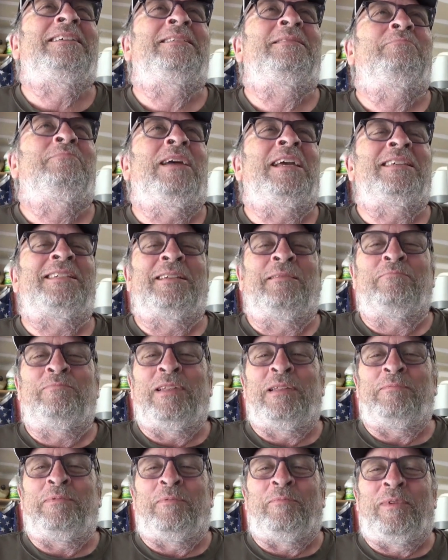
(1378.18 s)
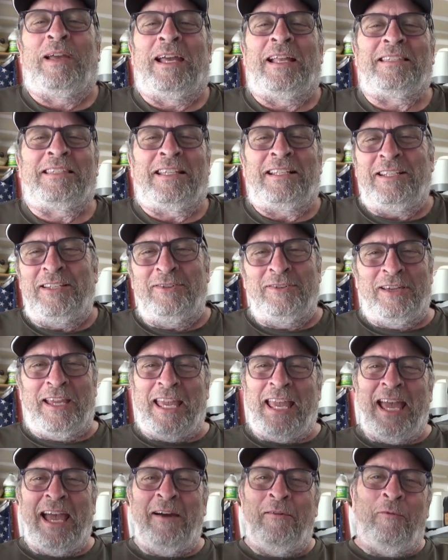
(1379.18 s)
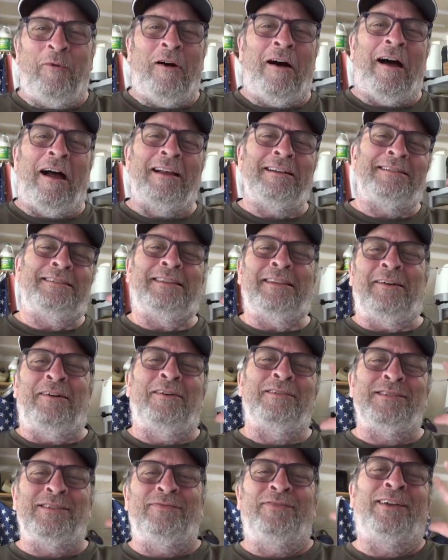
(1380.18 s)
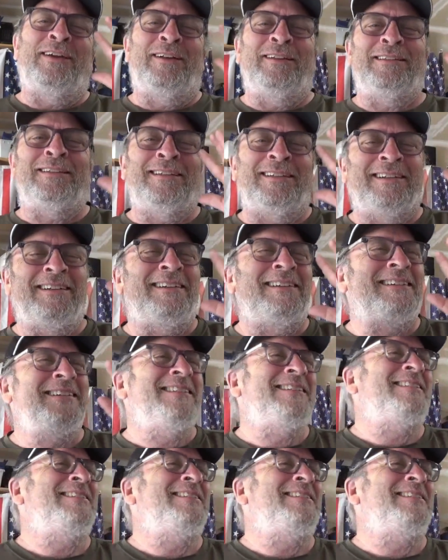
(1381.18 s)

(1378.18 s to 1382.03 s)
Make some people mad. Said you can't wash those filters.